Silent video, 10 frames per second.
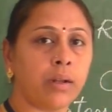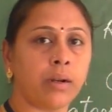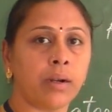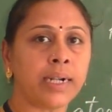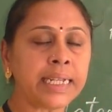
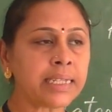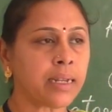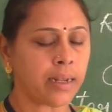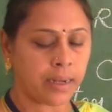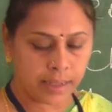It is
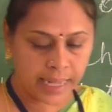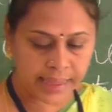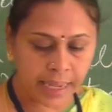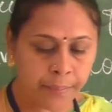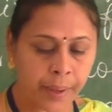
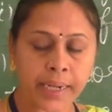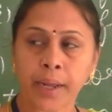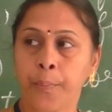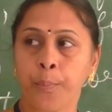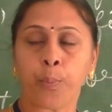nothing but
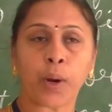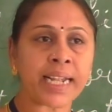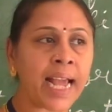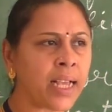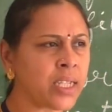
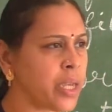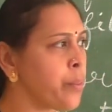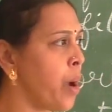potassium